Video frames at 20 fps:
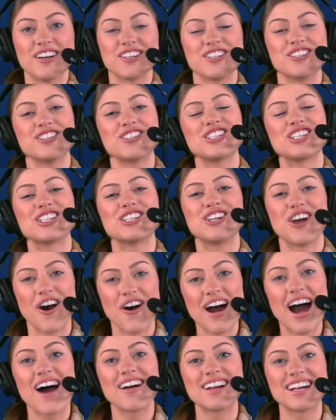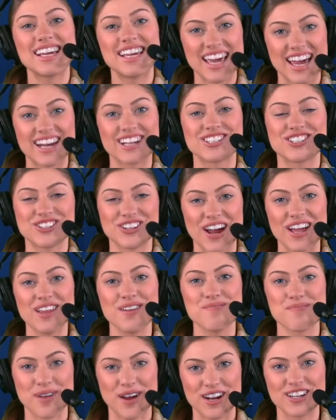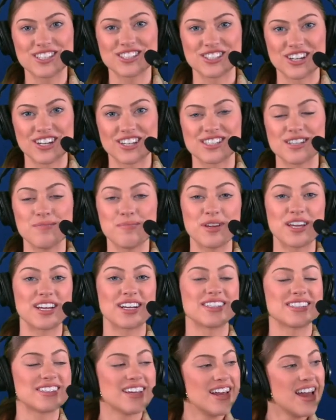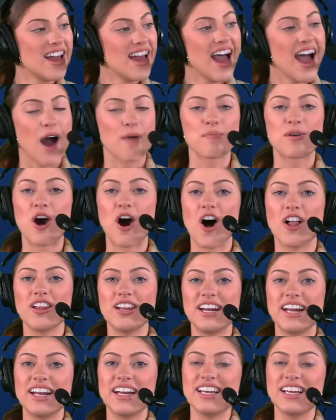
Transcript: You should go out and get a Treylon Burks jersey because I'm calling it.